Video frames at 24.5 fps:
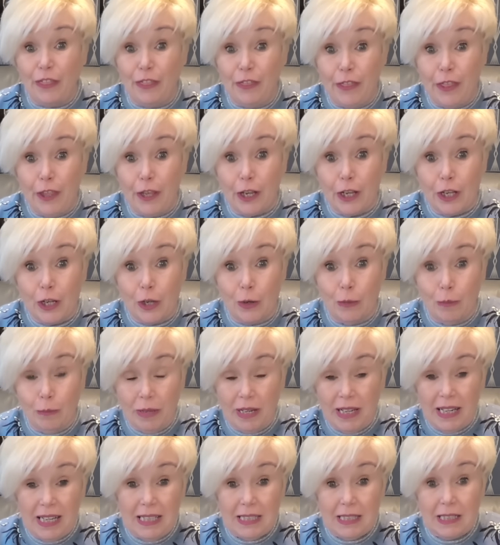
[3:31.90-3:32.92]
The
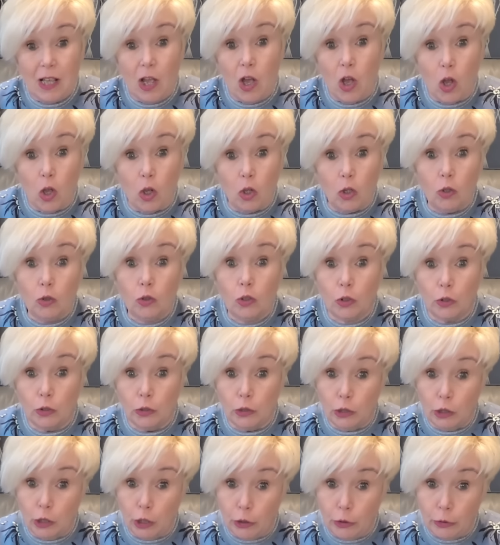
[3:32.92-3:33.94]
company is called
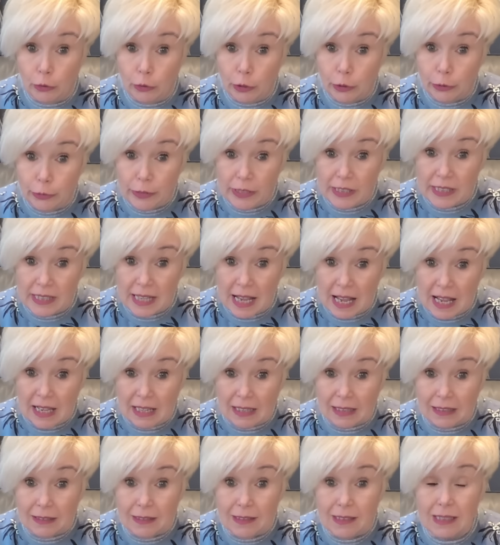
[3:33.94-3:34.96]
Lulu
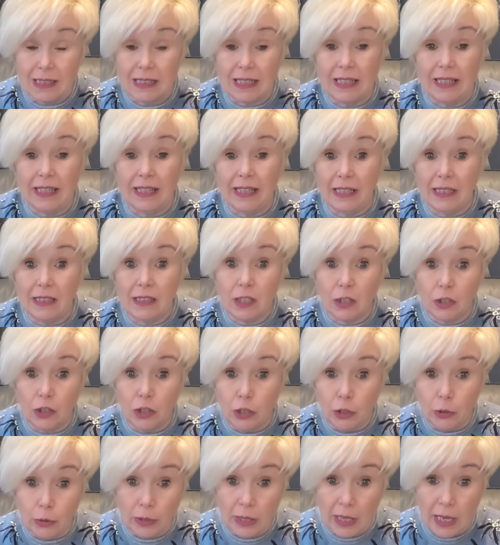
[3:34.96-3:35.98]
Designs. It is
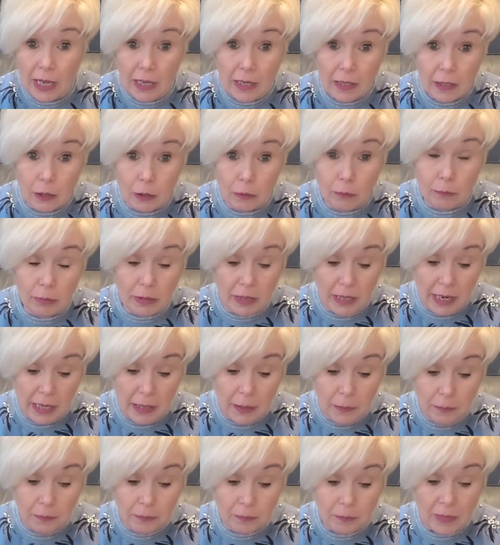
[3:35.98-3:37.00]
a UK
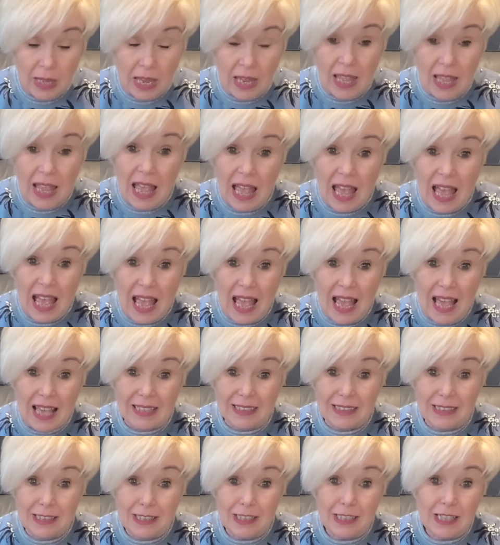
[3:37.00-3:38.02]
company
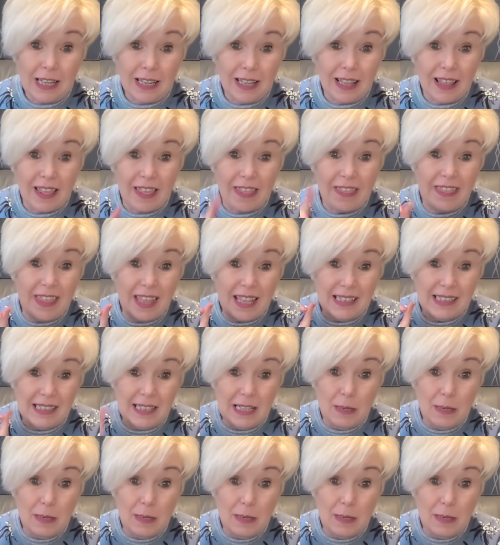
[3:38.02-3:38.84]
and there's an